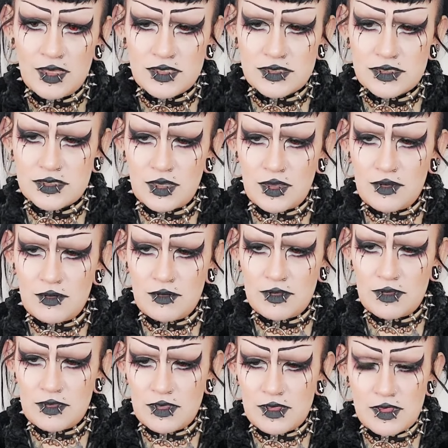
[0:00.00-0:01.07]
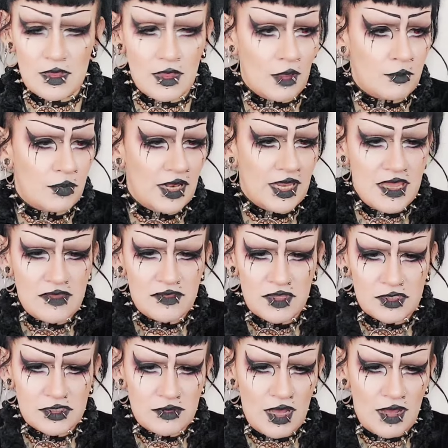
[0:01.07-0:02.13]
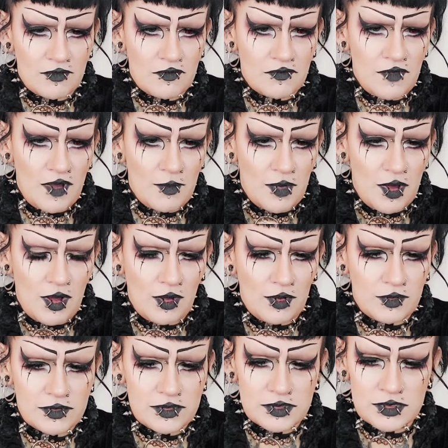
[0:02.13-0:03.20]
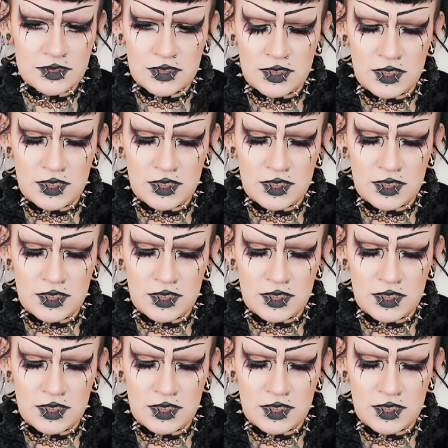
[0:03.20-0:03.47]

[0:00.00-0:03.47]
So I believe they do have thumb holes,